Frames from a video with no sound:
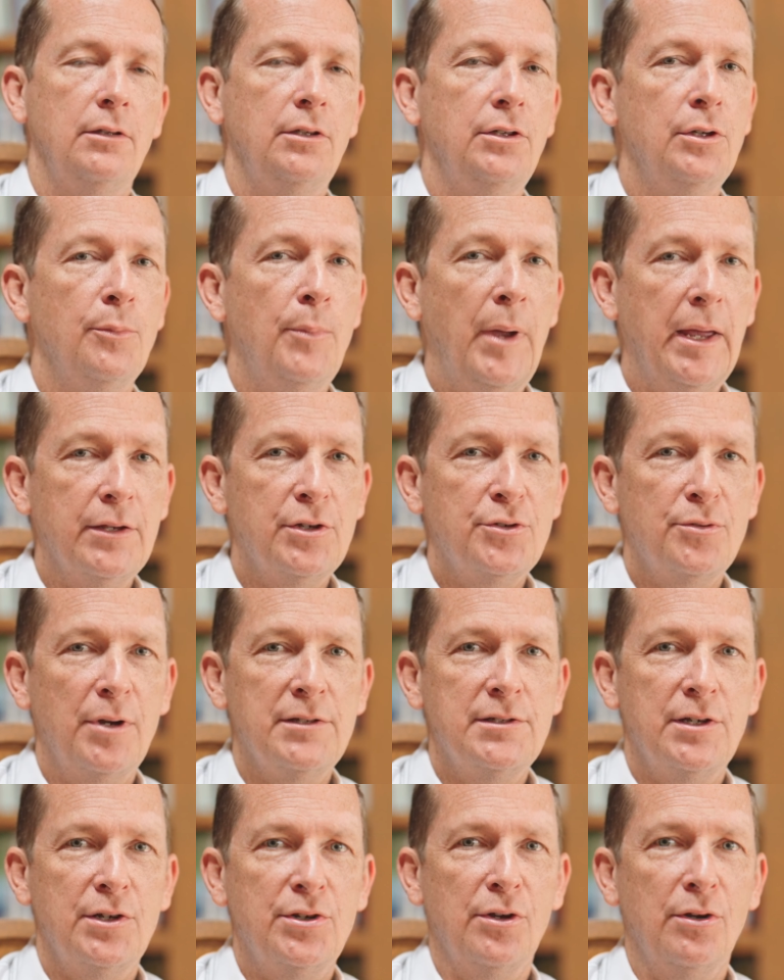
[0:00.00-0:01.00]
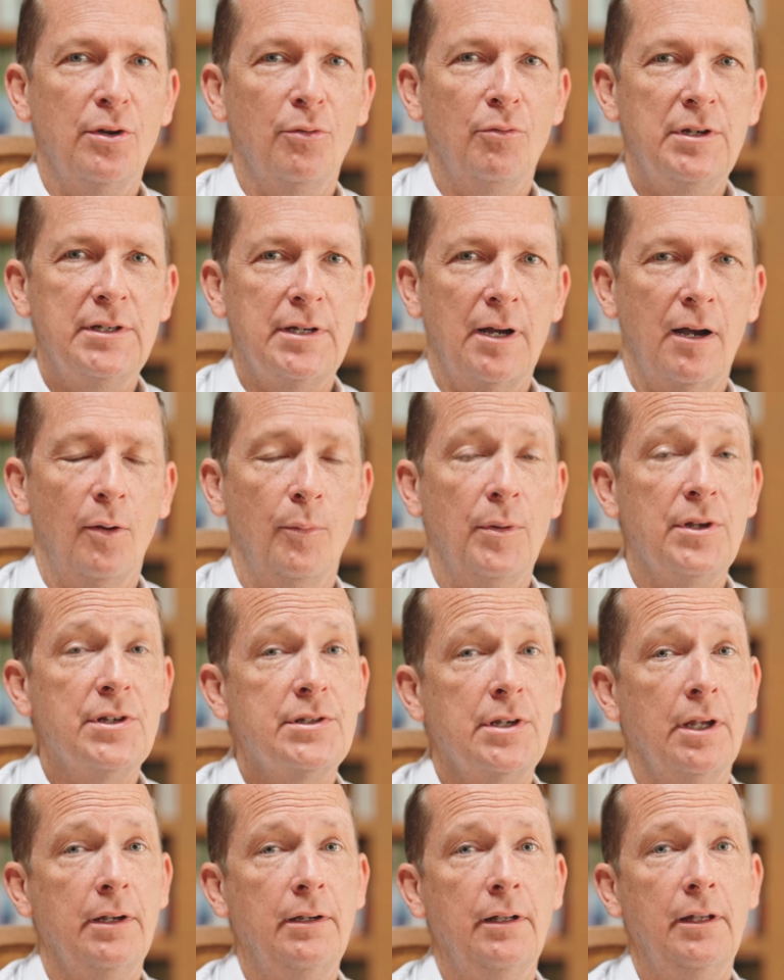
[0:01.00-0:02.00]
You make this transition to retirement,
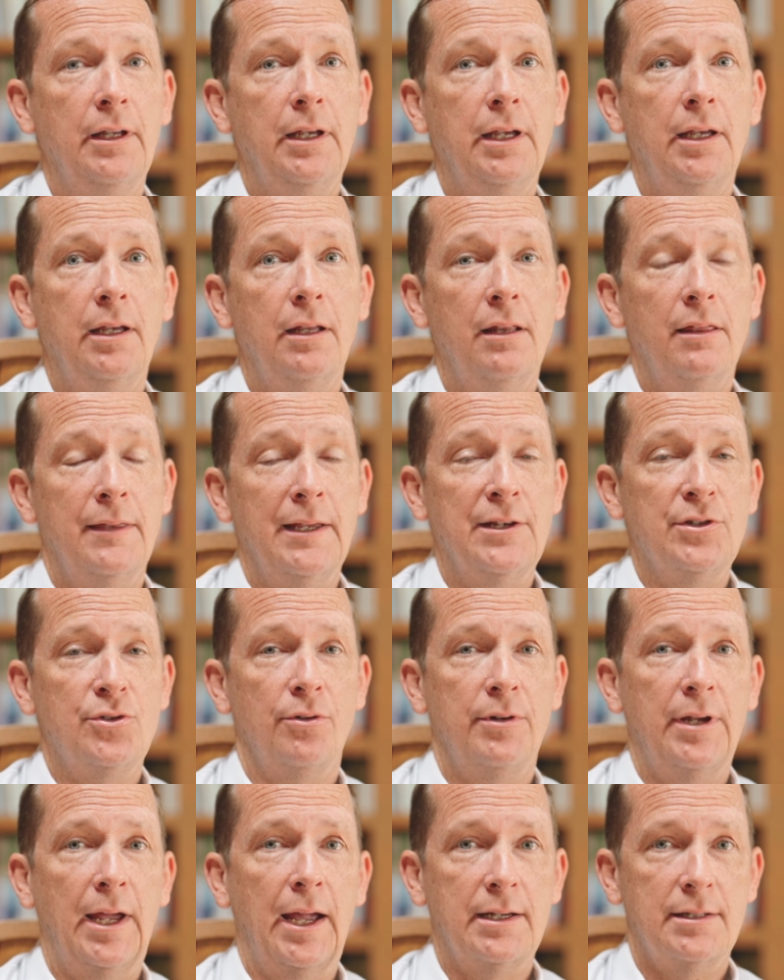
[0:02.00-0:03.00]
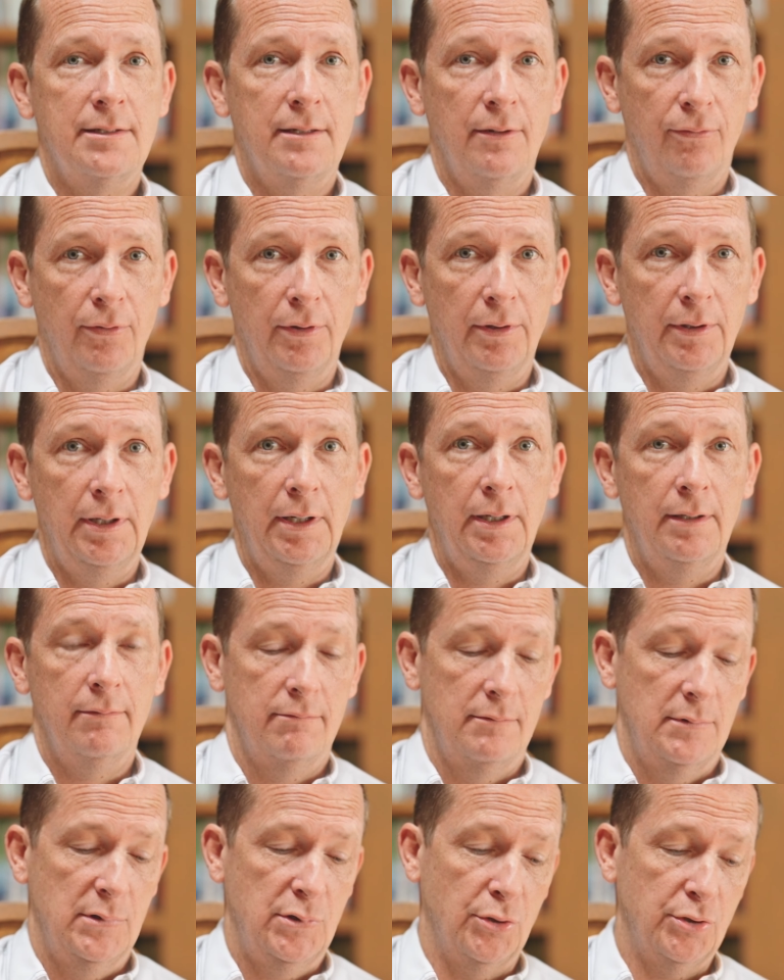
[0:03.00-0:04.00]
suddenly things are taxed differently.
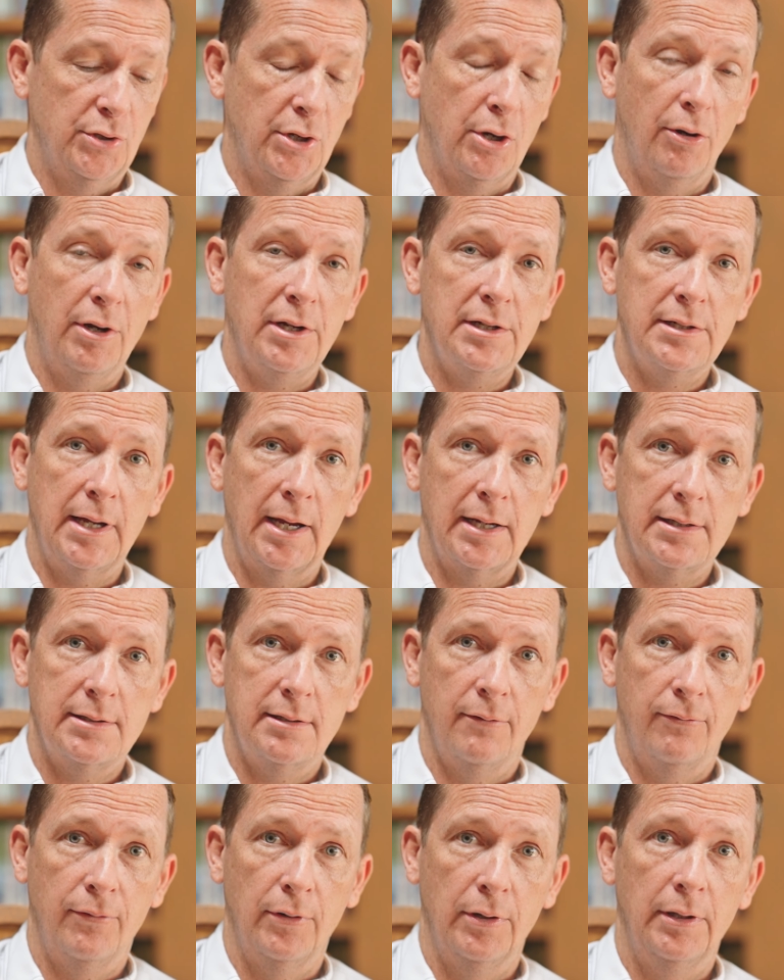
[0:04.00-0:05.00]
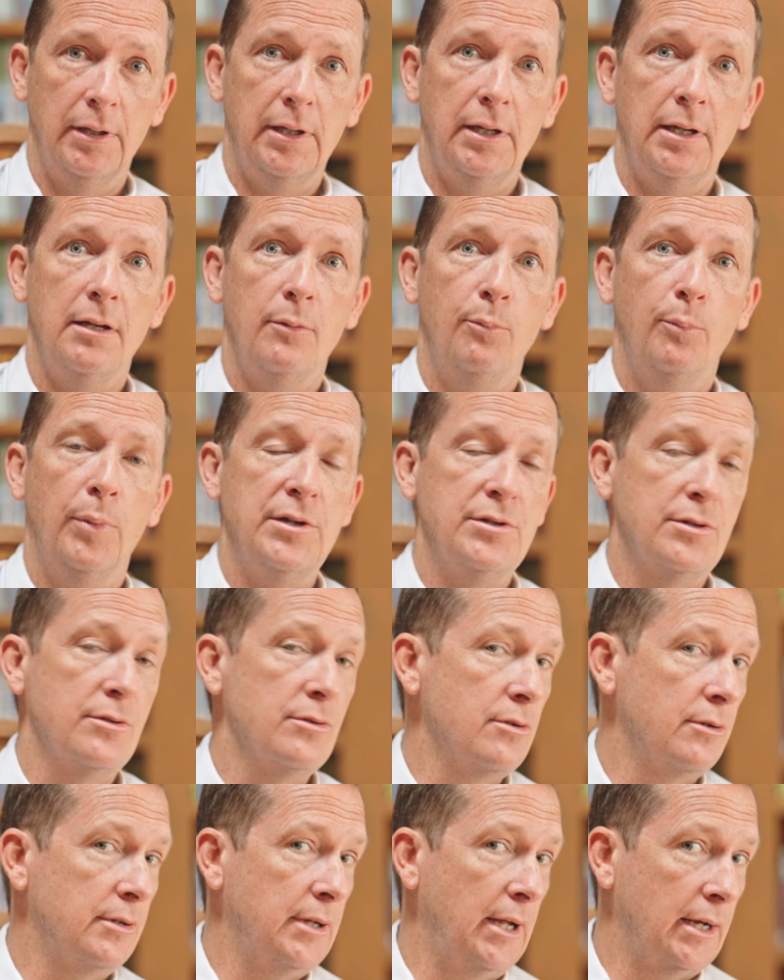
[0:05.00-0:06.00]
Social Security is taxed differently,
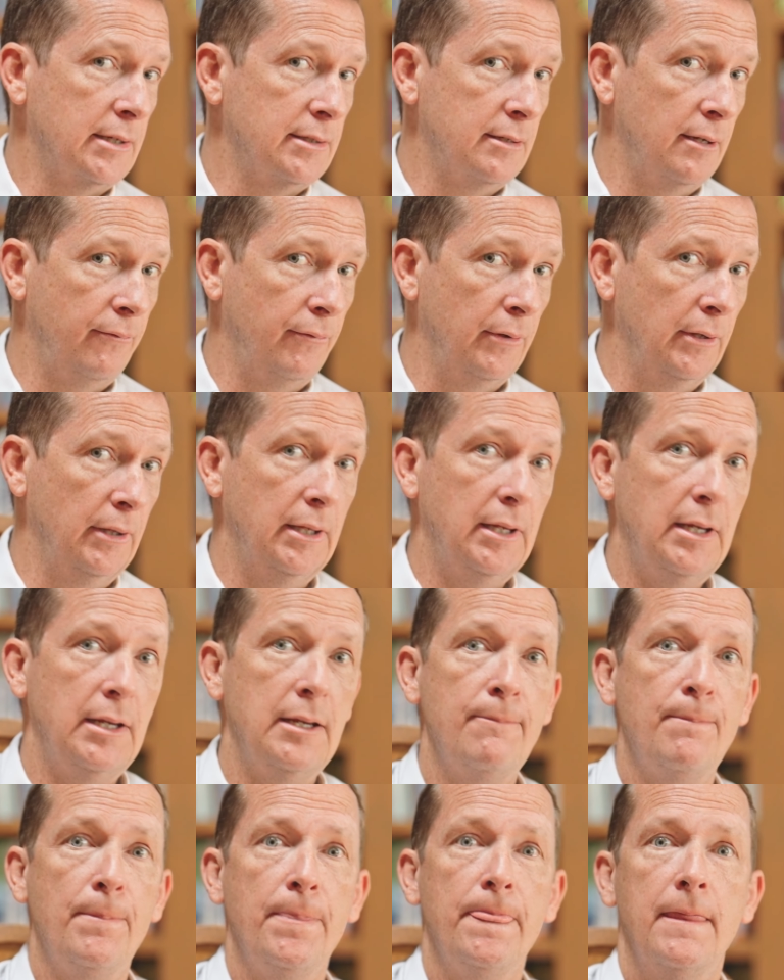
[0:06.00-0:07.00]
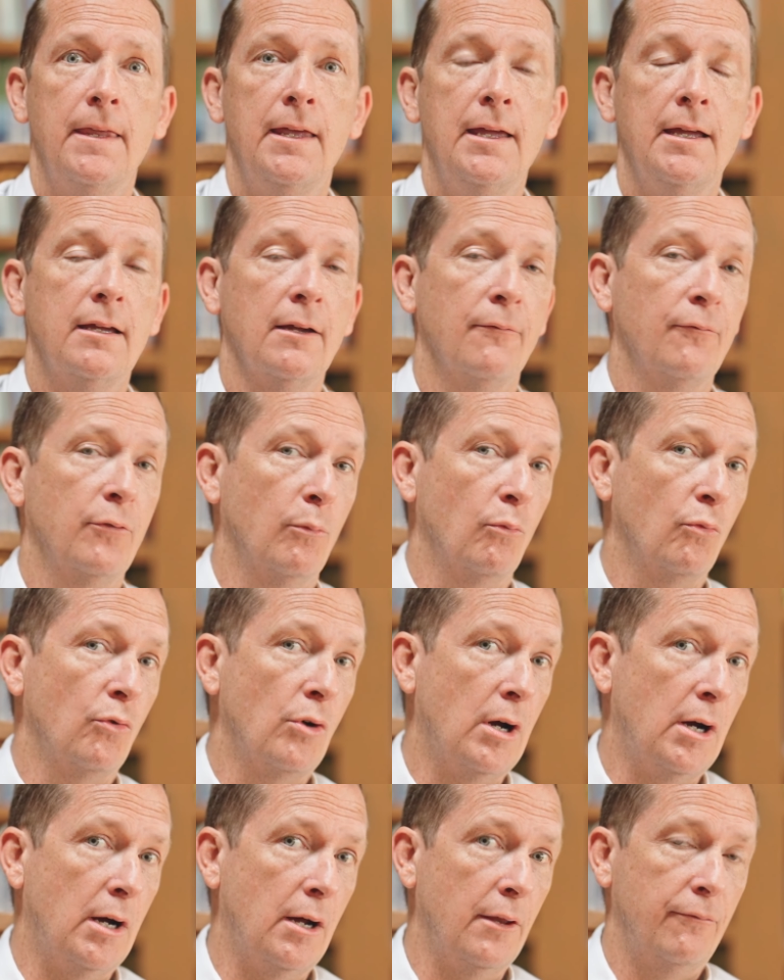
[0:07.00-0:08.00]
pensions are taxed differently, income from
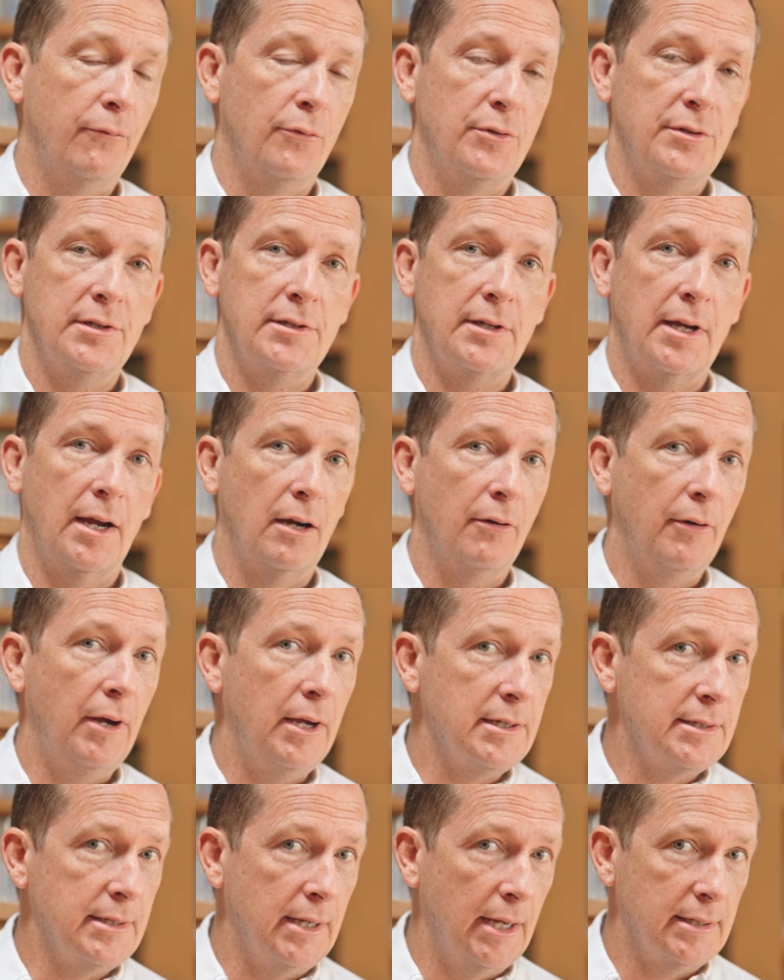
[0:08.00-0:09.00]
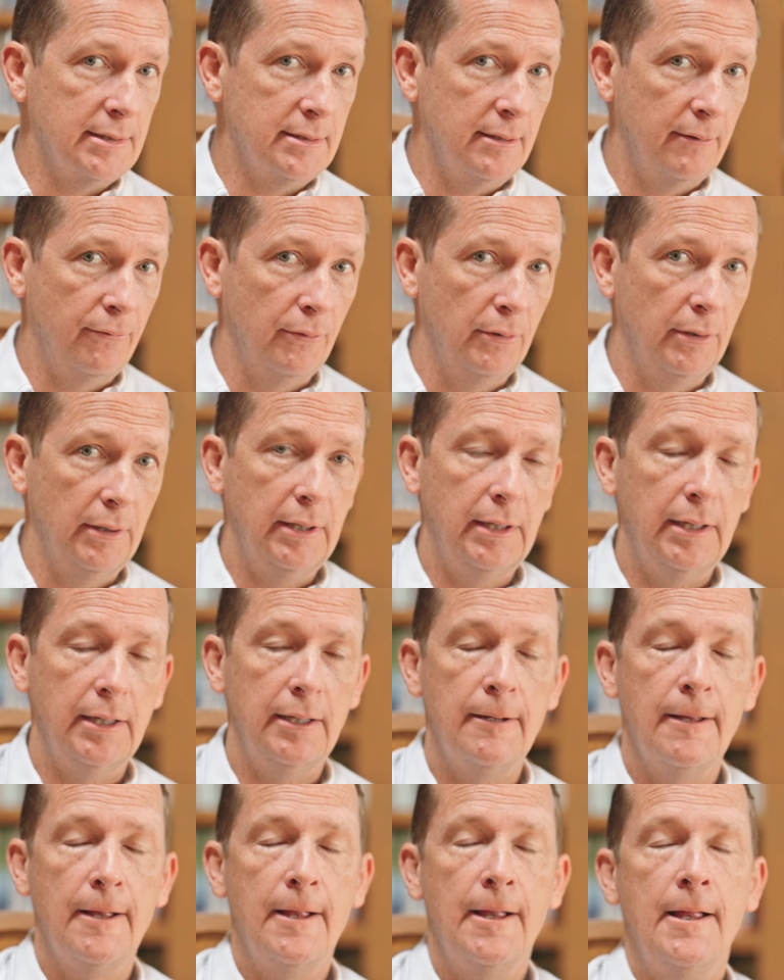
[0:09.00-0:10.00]
Roth versus IRA is taxed
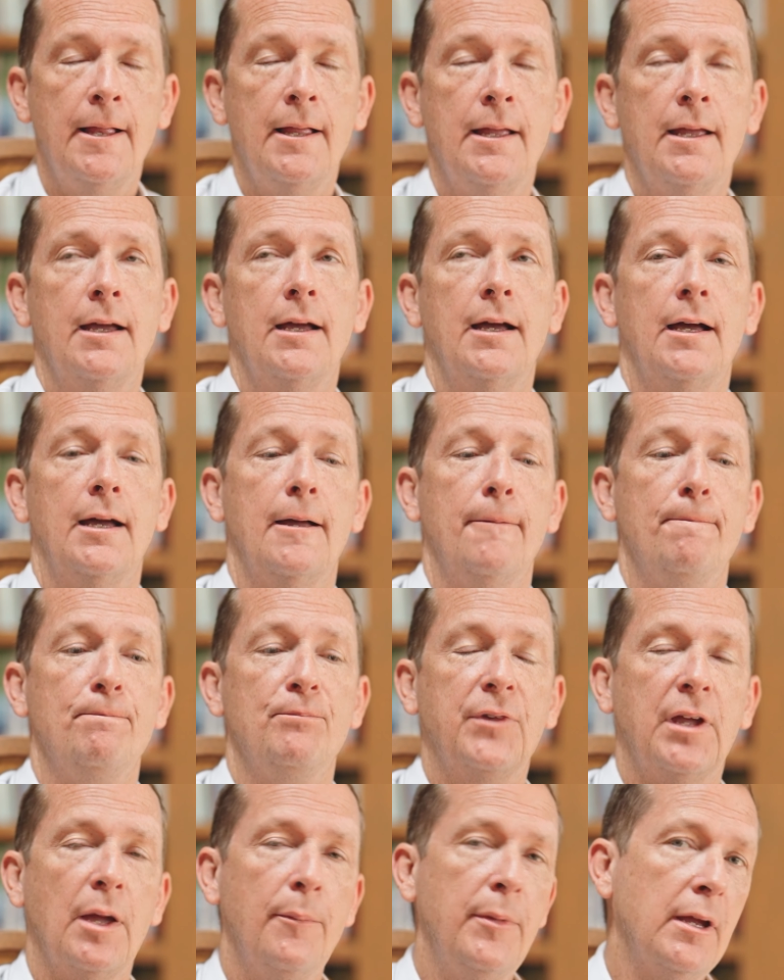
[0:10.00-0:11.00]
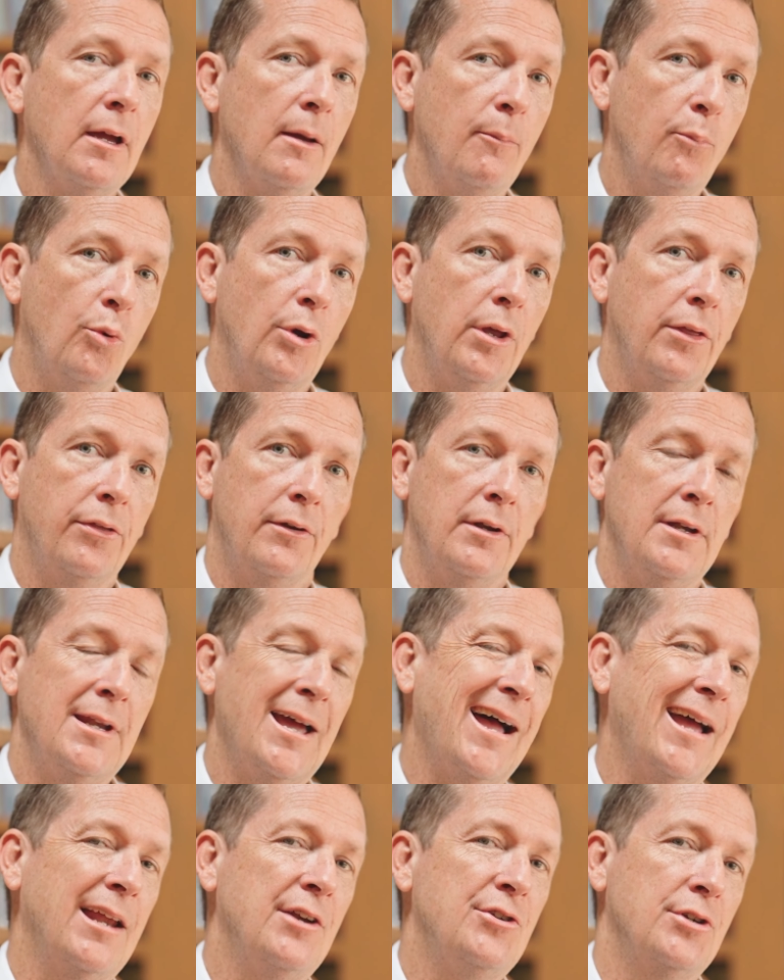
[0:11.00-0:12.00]
differently. Coming up with
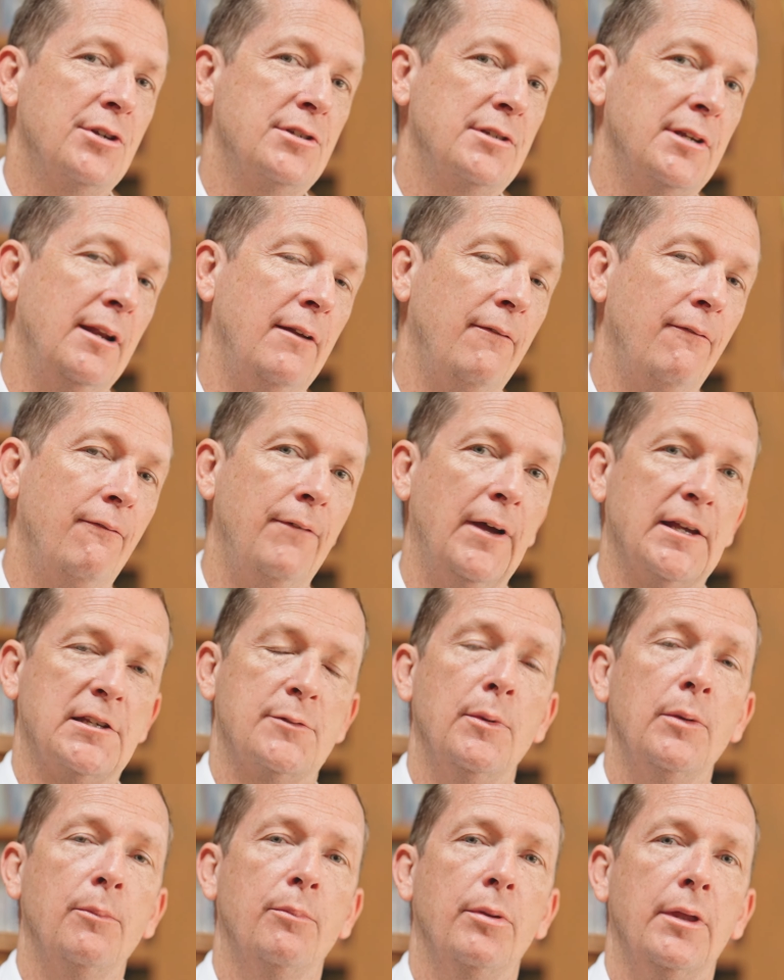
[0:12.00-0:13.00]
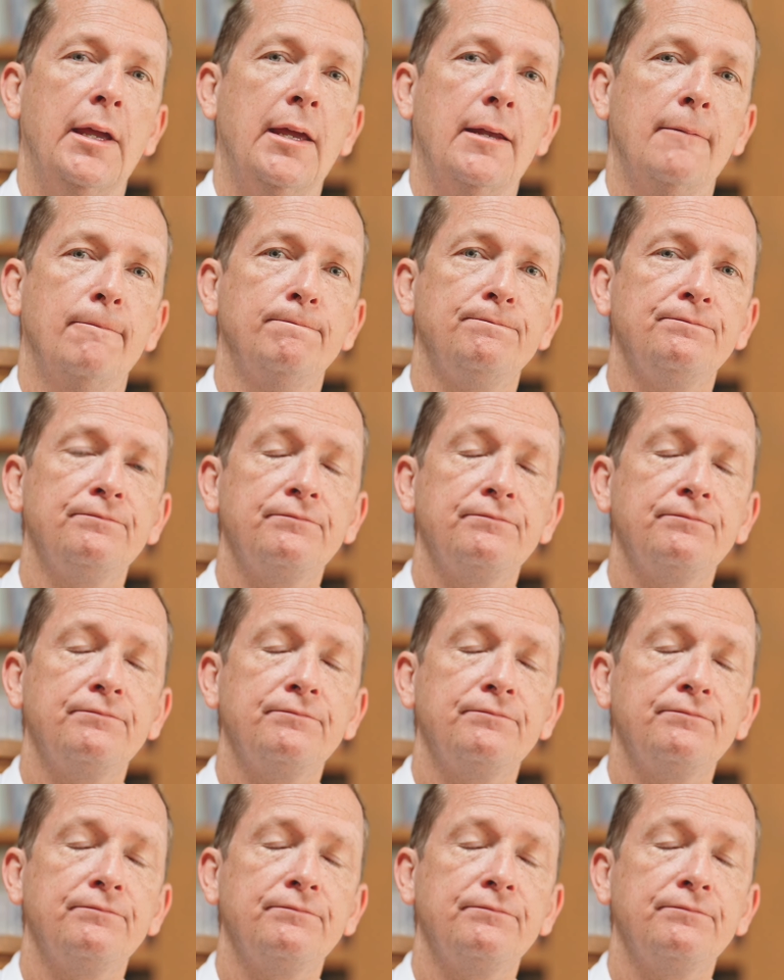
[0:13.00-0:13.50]
not just an investment plan,